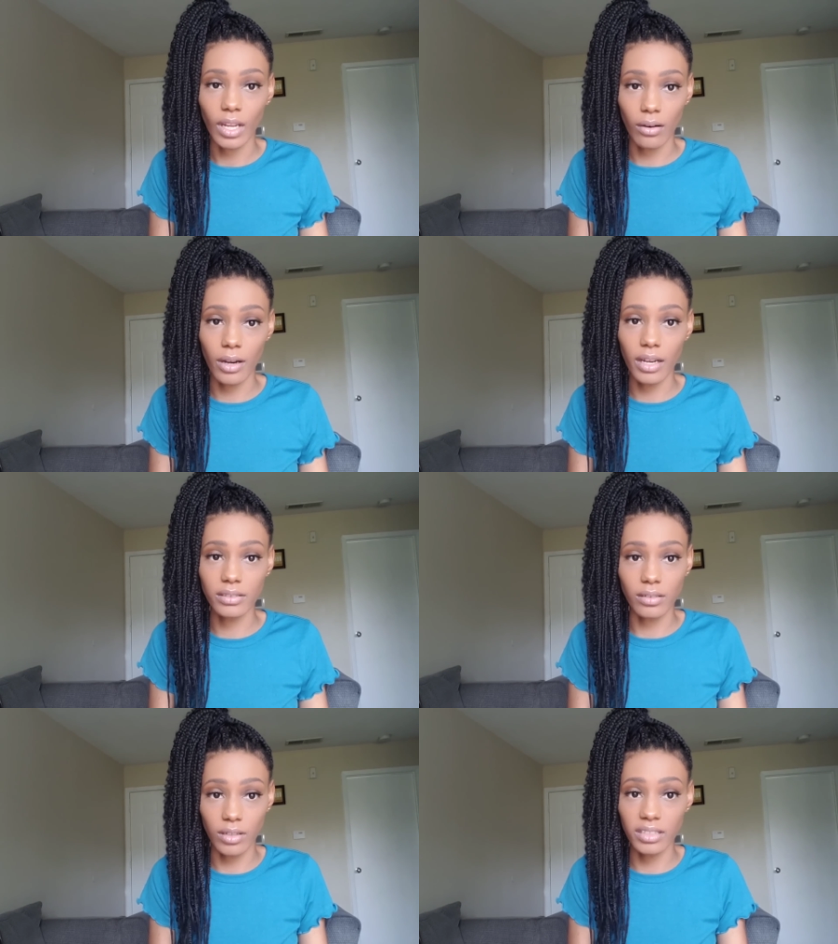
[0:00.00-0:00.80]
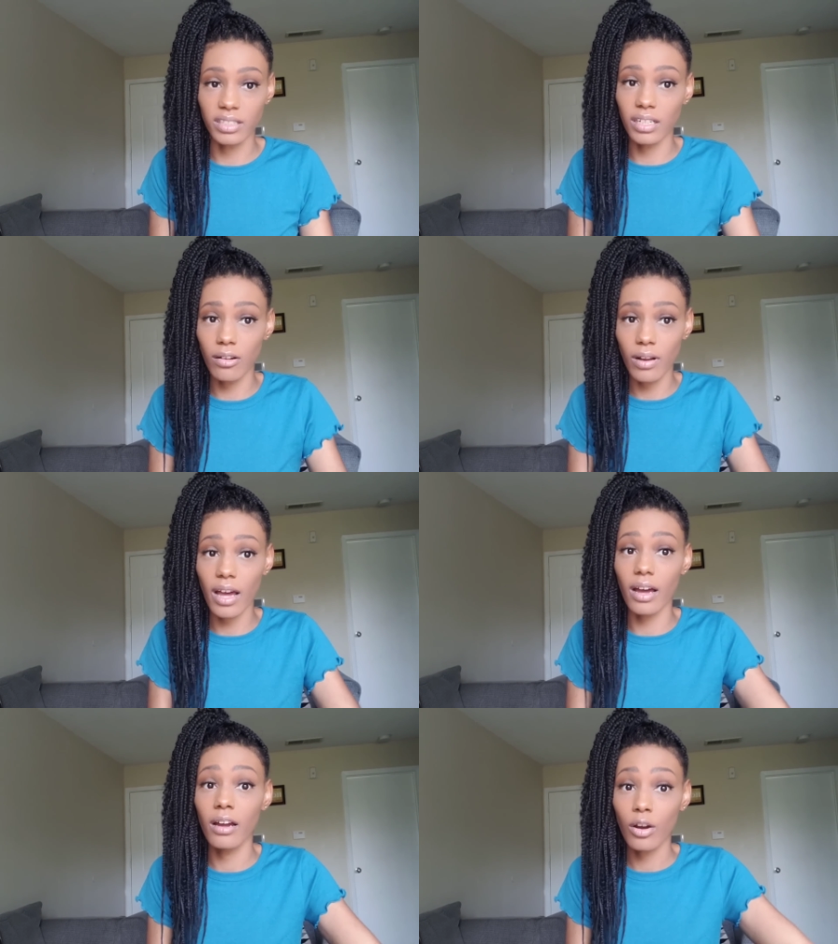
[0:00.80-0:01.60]
Alright, so let's get on
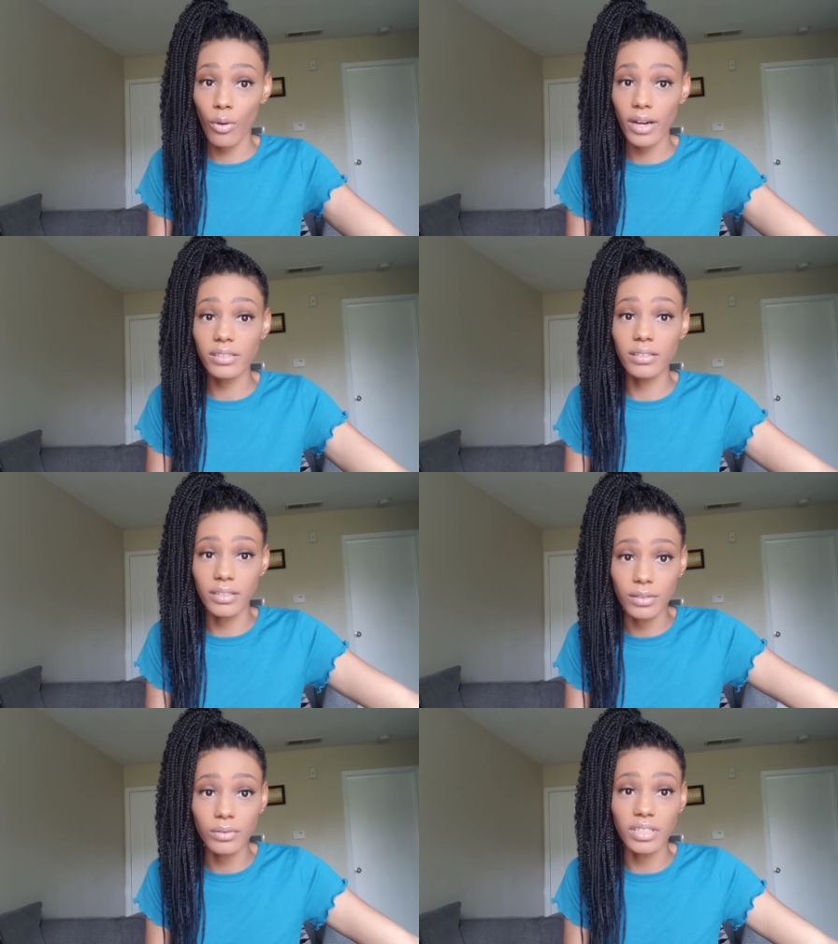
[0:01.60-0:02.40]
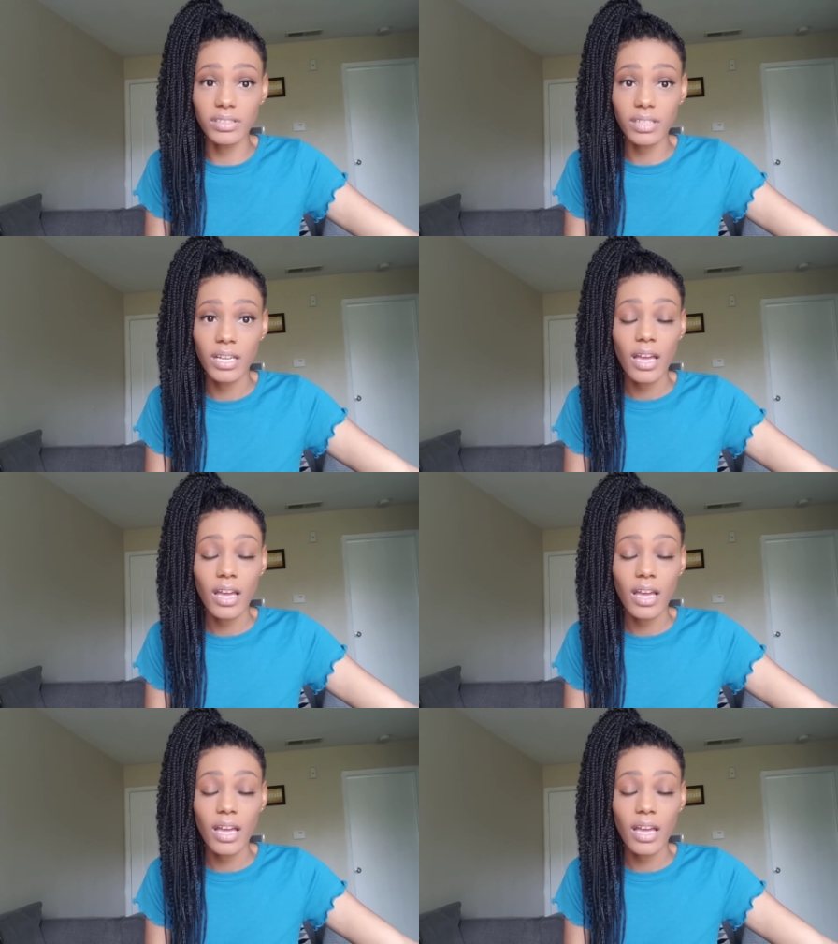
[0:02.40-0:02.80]
our Christly duties,